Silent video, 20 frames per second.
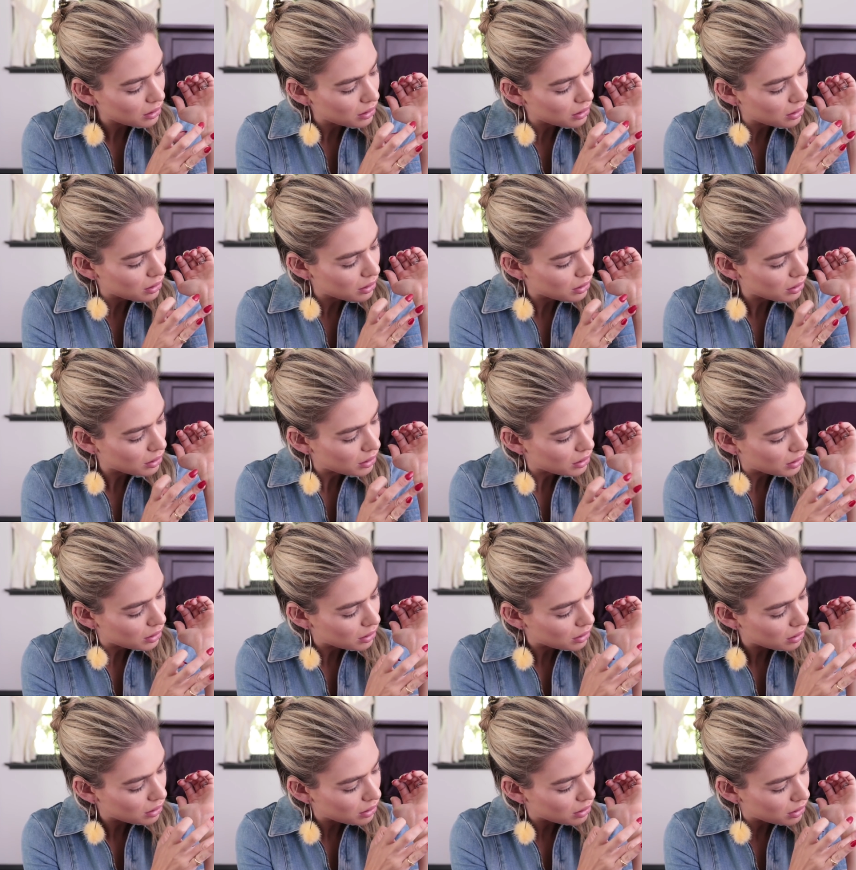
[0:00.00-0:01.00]

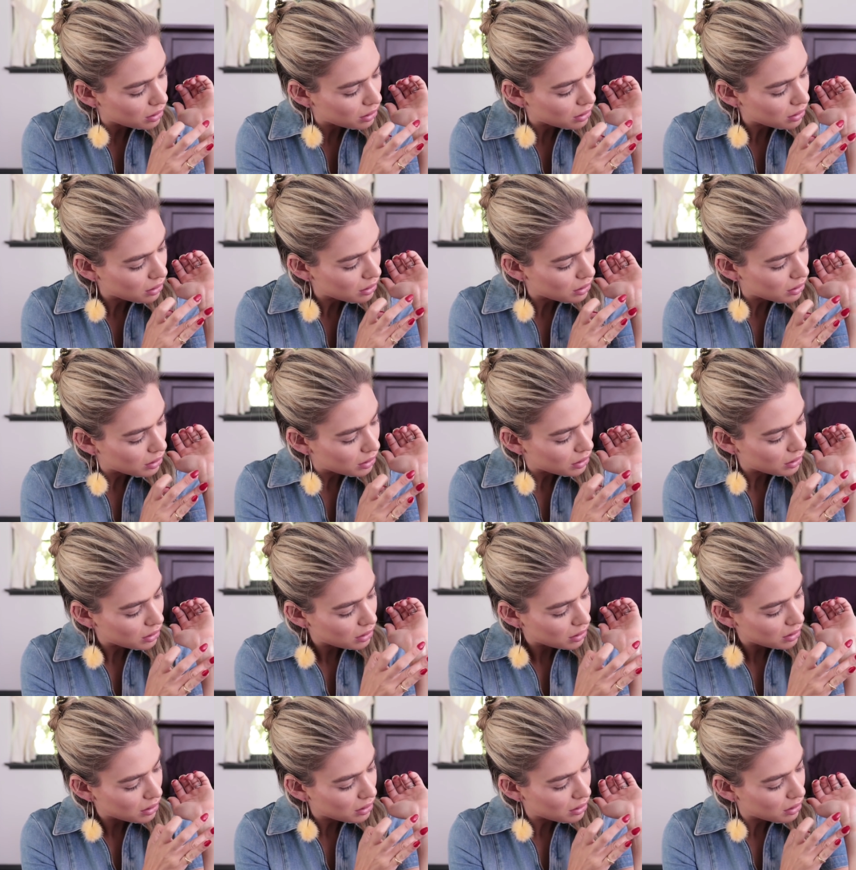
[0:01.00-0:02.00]

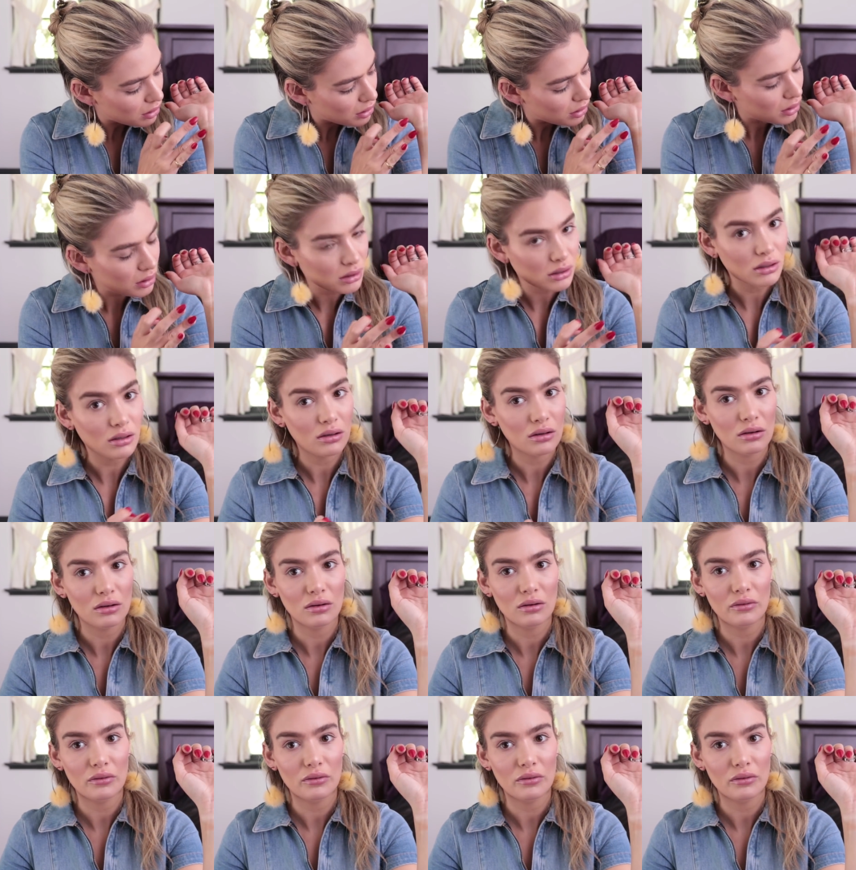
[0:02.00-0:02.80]
No one is speaking in this clip.